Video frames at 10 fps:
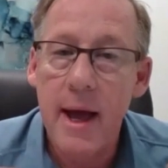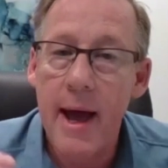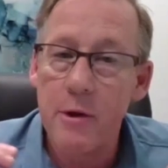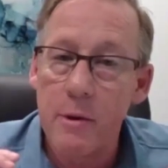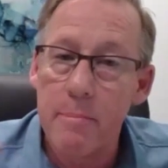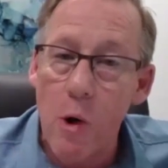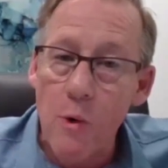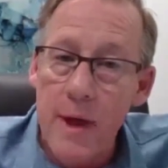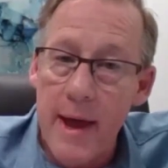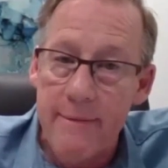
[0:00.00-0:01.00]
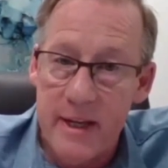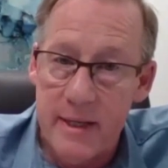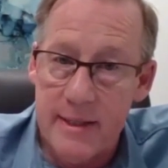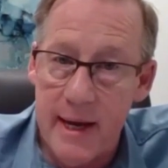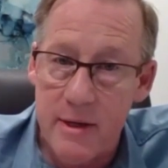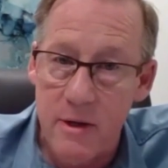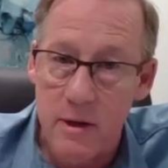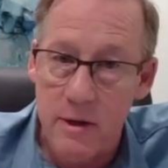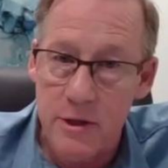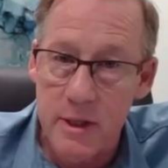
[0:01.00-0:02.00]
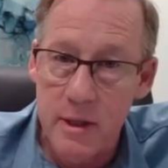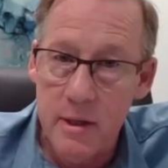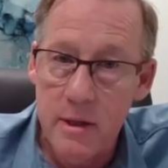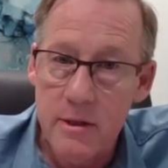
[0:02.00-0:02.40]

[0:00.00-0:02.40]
and they're both heavy in technology,